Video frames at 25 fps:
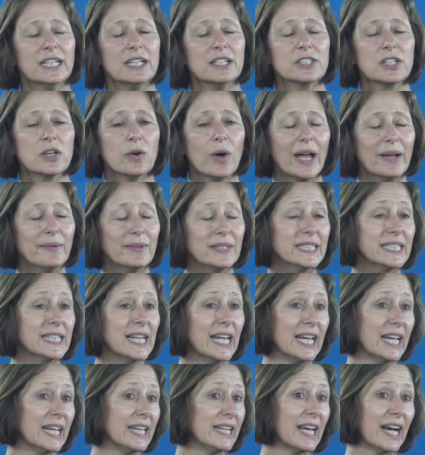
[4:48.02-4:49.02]
So I would
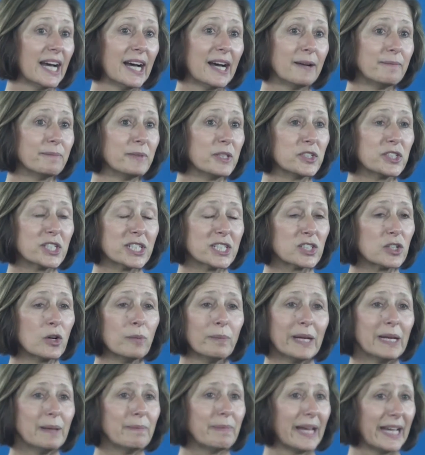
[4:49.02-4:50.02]
say there's just so
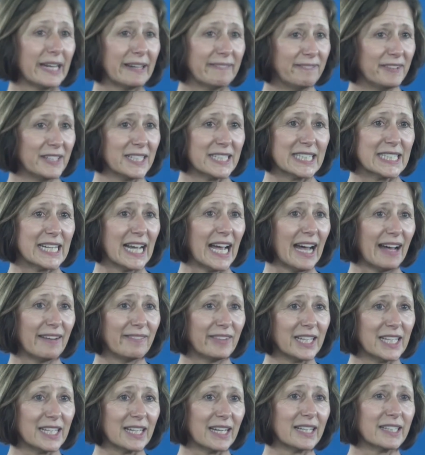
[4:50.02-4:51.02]
many benefits to
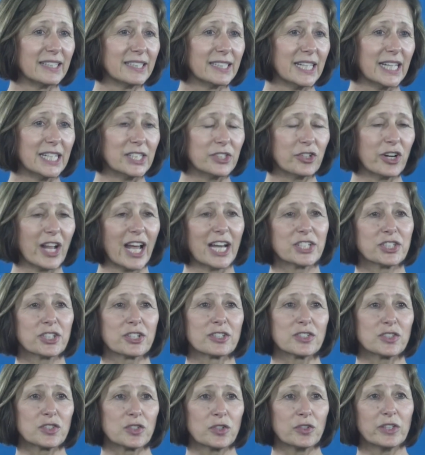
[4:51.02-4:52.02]
having an
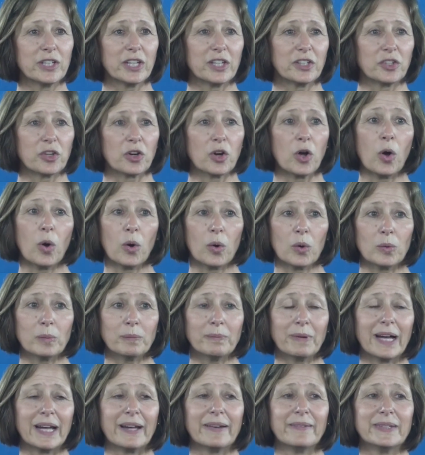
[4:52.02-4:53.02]
international student in your
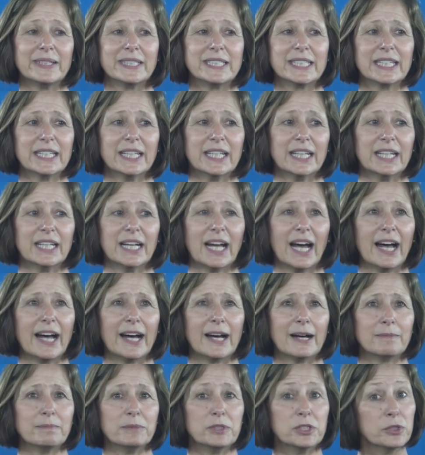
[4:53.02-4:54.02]
home. I would
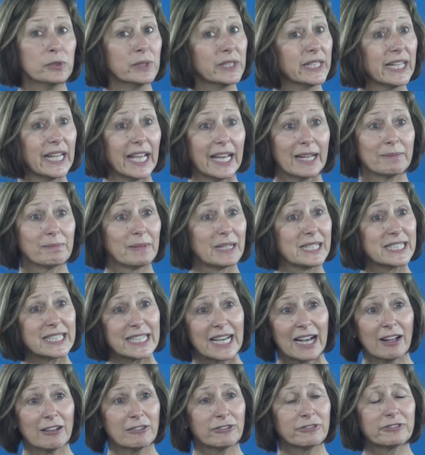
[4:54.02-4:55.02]
do it again
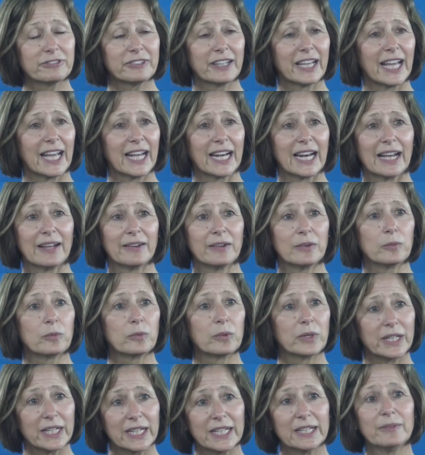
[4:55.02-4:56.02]
myself, and I'd
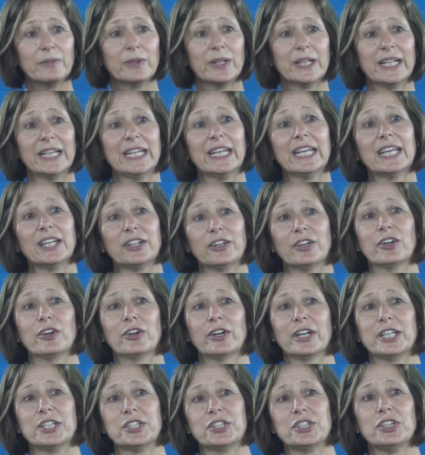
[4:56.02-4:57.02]
really, really
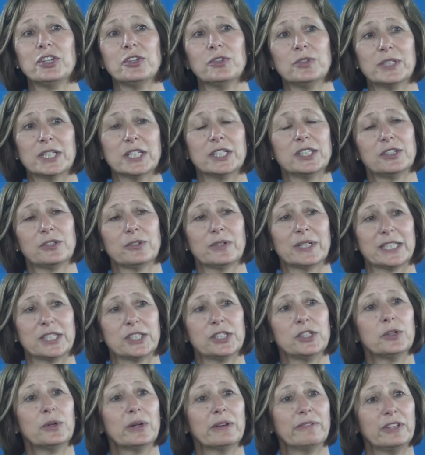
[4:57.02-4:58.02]
encourage you to do it
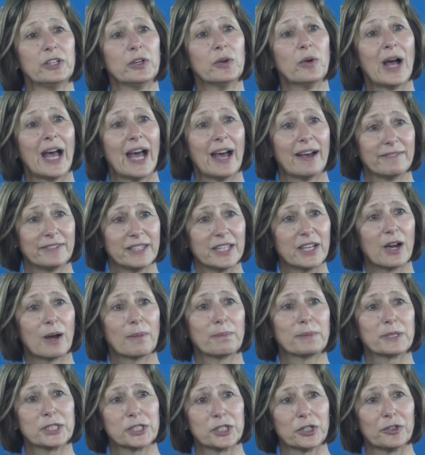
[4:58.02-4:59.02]
too if you have the
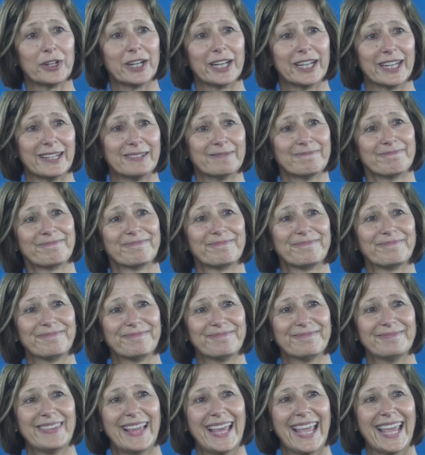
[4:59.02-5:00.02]
opportunity.
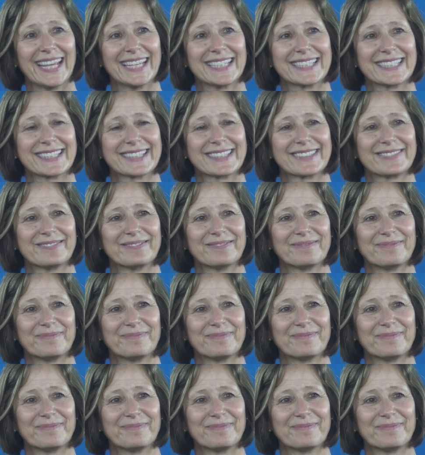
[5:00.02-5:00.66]
Thanks.